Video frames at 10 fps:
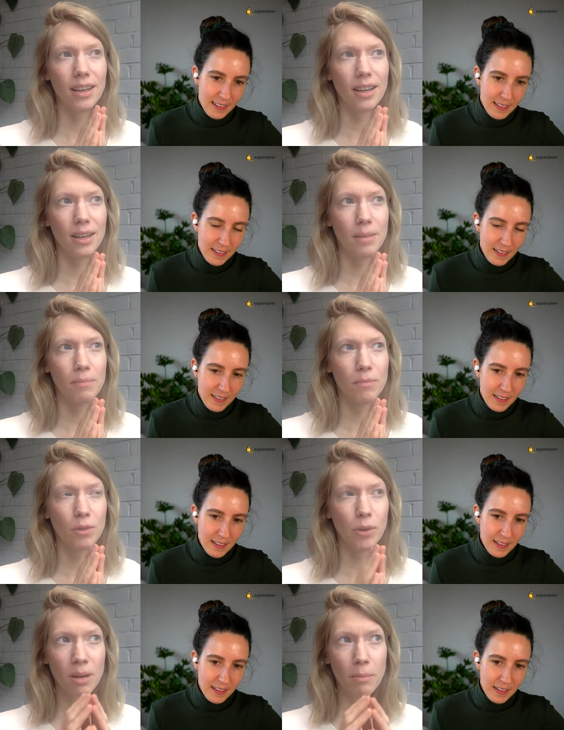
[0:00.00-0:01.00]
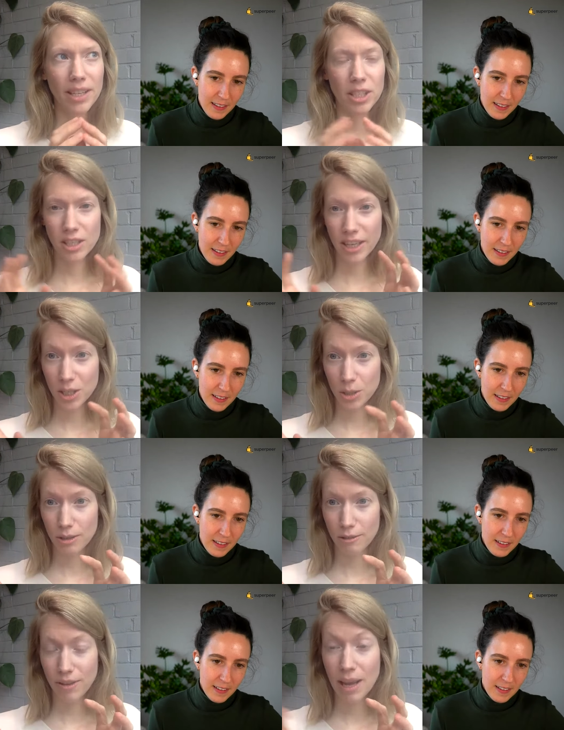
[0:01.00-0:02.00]
Speaker 1: um, if we come back to this
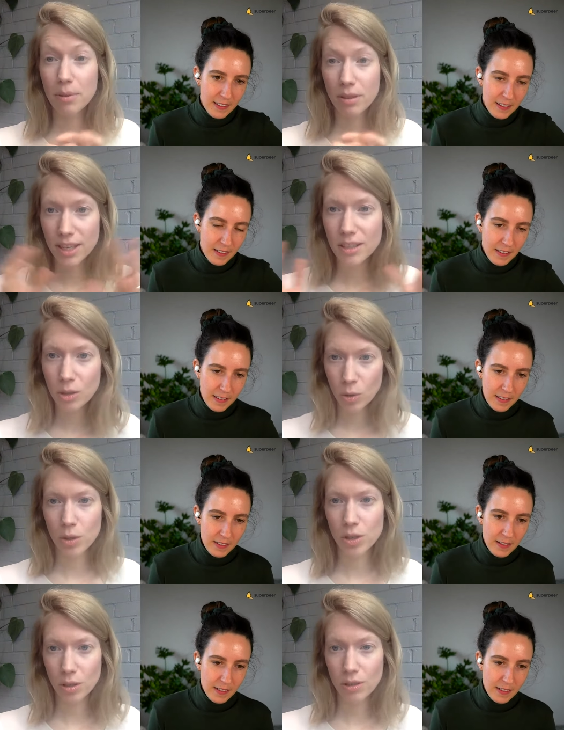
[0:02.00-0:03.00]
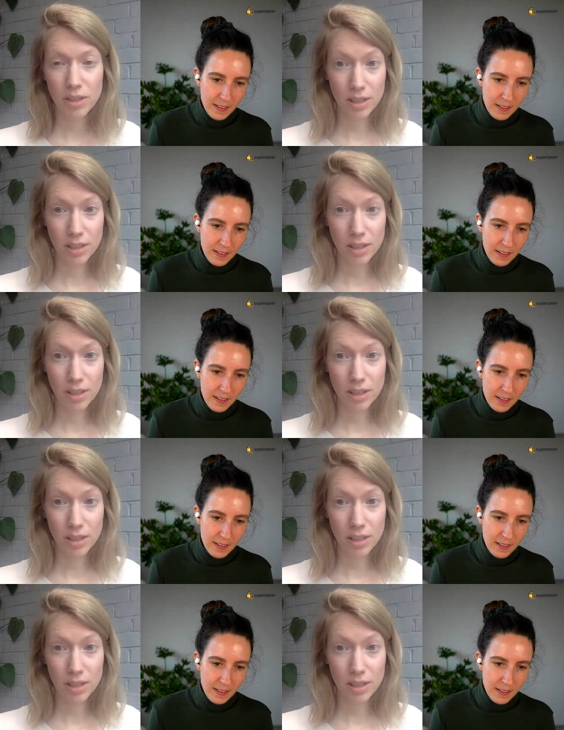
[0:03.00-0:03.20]
idea of empathy is the cornerstone of